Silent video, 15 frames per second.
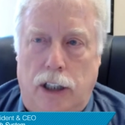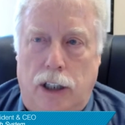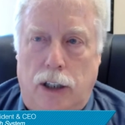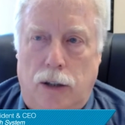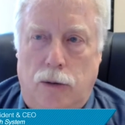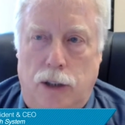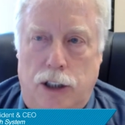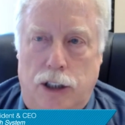
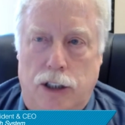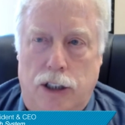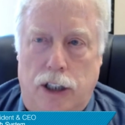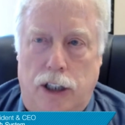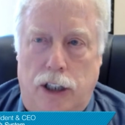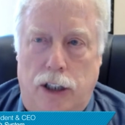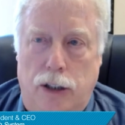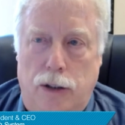which is a
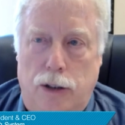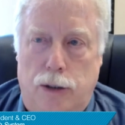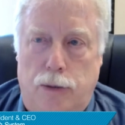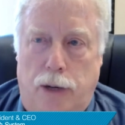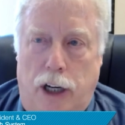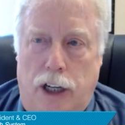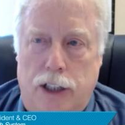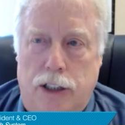huge
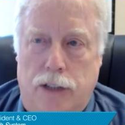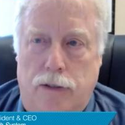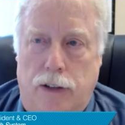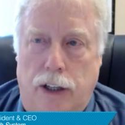positive